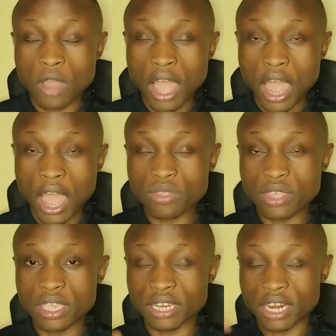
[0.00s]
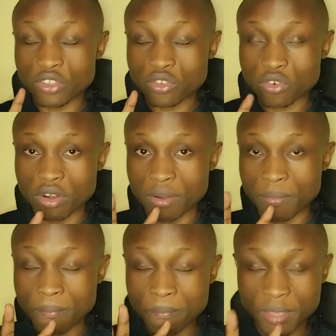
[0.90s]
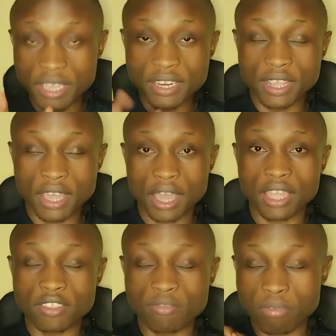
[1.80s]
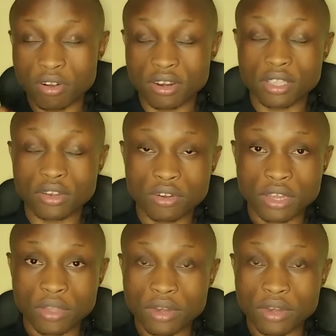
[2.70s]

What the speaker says: how the international media is portraying Dr.